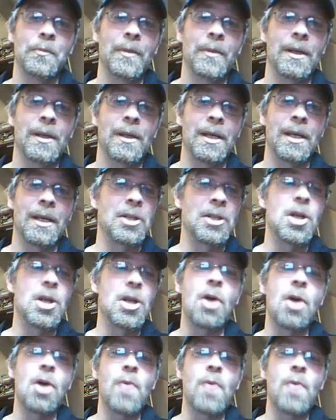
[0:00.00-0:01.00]
He's
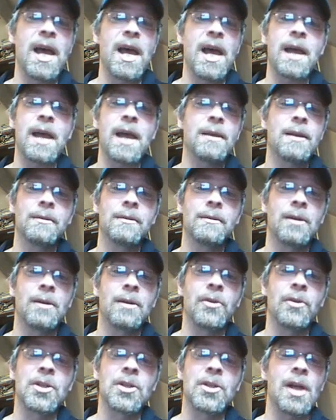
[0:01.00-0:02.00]
nowhere
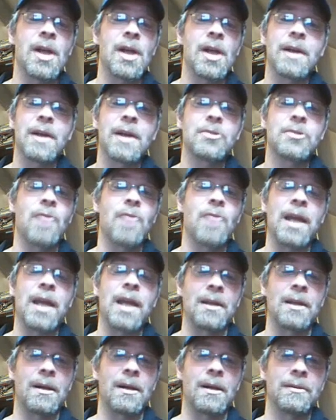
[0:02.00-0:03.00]
on the science
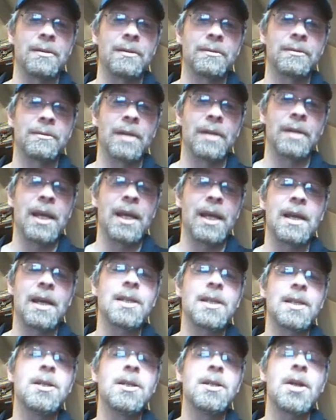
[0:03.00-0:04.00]
radar. He
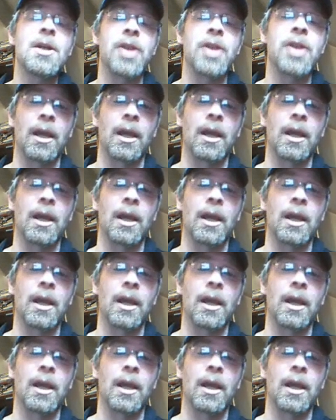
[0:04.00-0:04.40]
is nothing.